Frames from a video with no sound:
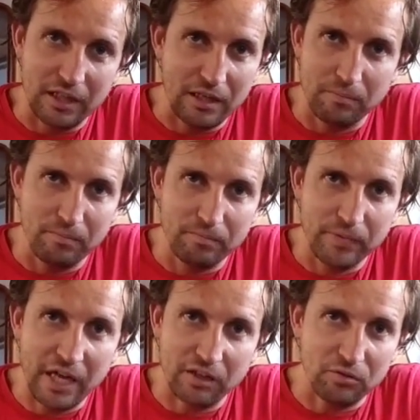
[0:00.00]

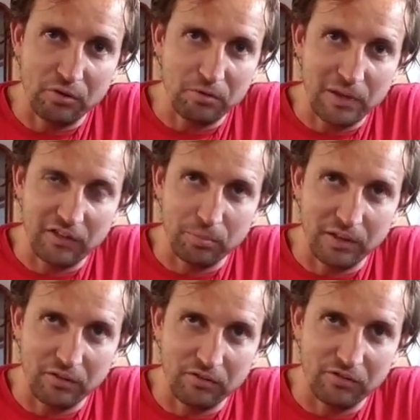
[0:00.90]
hanging around the place,
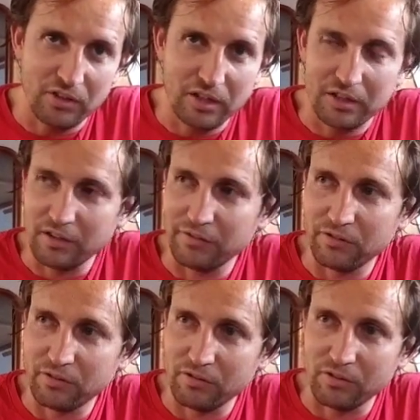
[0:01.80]
because
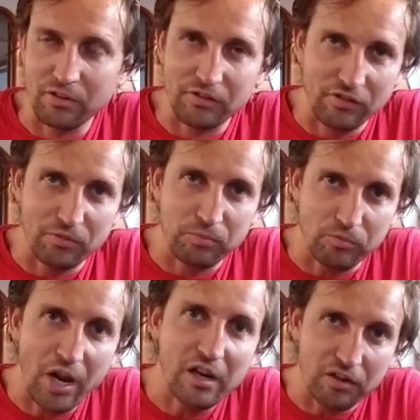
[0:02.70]
it's a
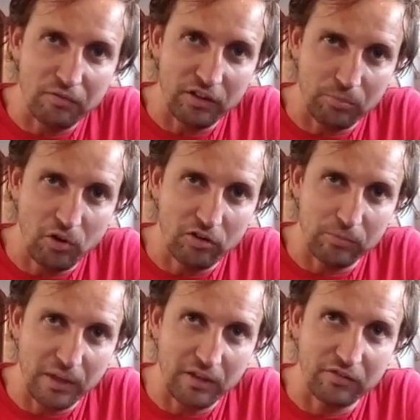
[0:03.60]
relatively small
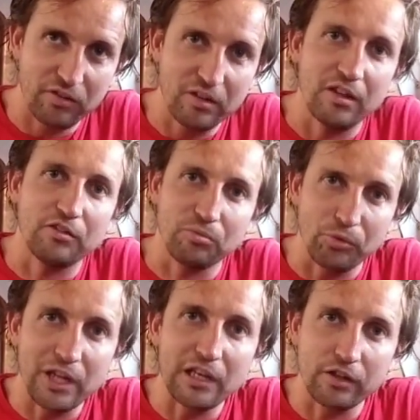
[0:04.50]
space. It's
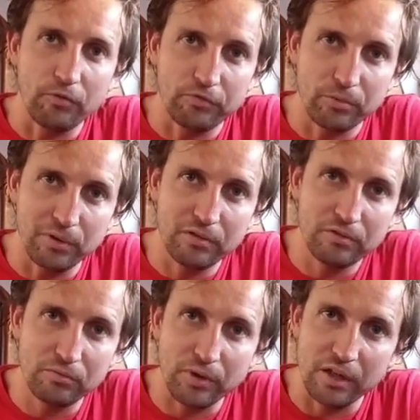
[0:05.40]
really comfortable
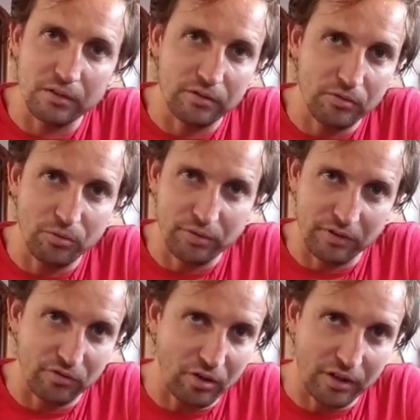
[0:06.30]
when the whole
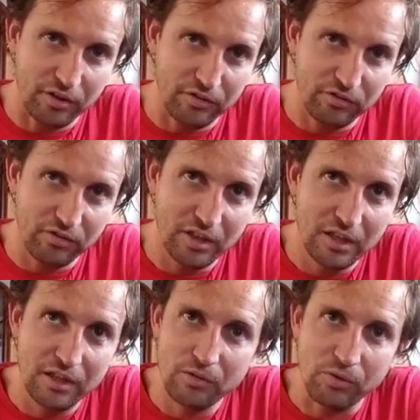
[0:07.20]
thing's organised.
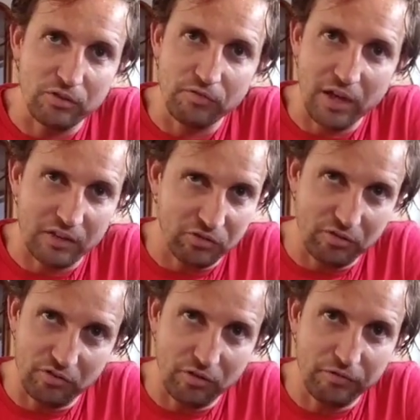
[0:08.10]
When you've
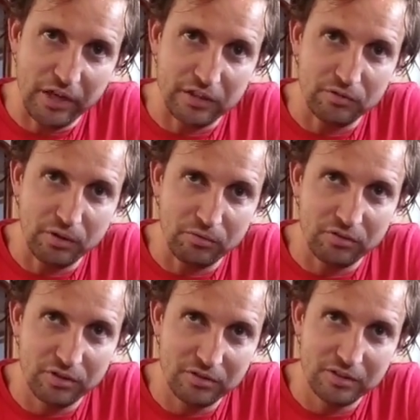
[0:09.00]
extra stuff hanging
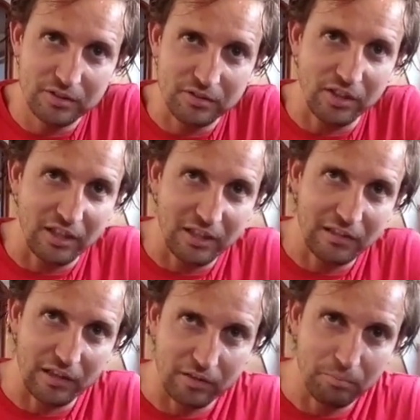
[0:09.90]
around,
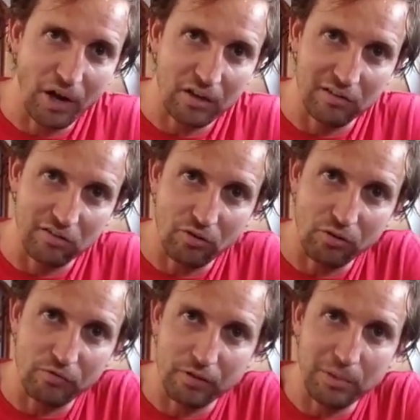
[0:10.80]
i.e. like bottles
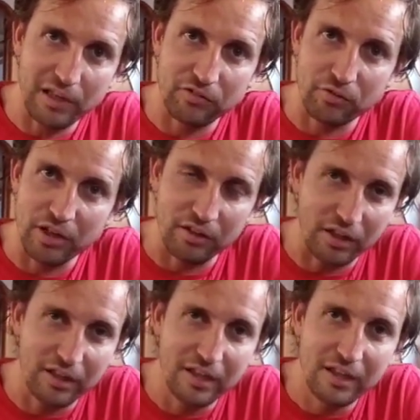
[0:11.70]
all over the place or
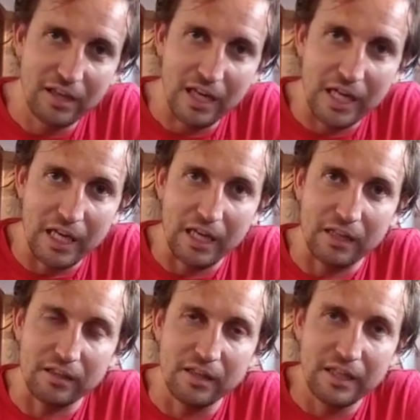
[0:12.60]
anything,
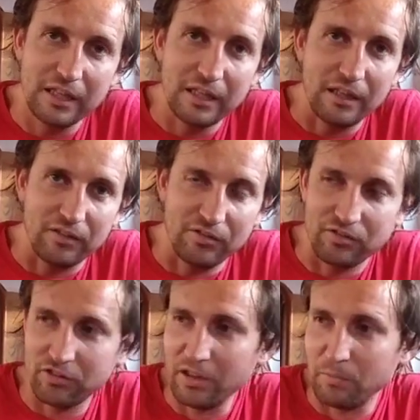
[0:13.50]

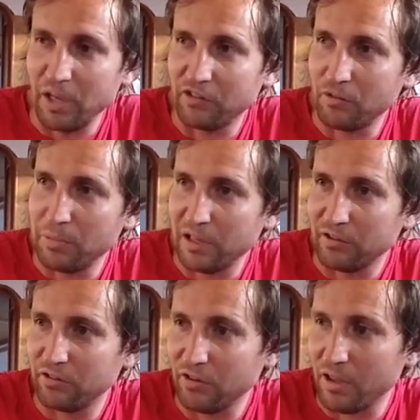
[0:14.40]
it makes the
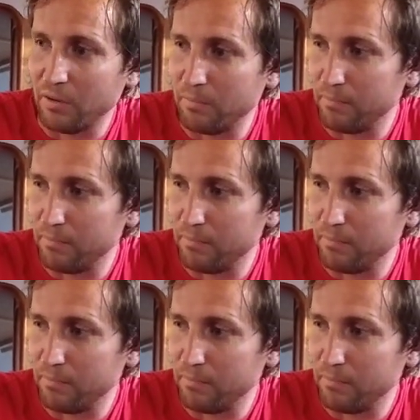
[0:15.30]
place